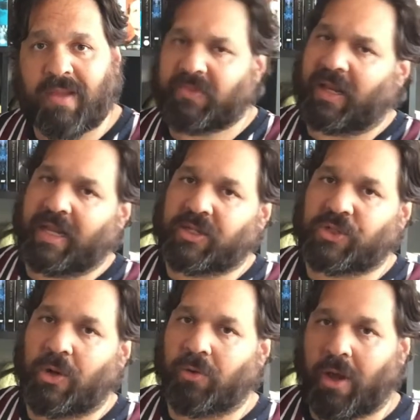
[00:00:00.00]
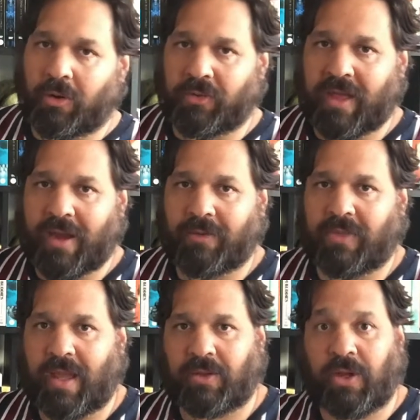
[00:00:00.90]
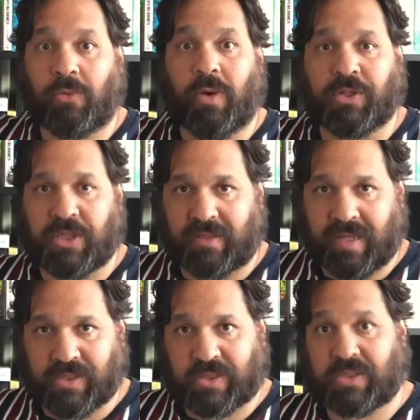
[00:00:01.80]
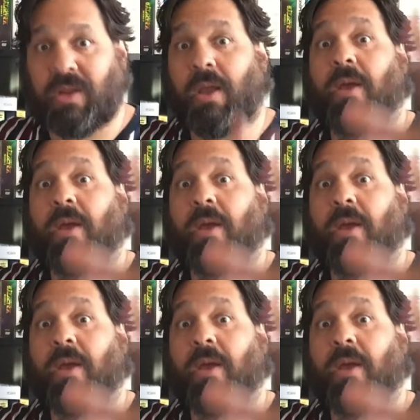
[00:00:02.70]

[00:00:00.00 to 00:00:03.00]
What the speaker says: If the link is no longer there, then you're watching this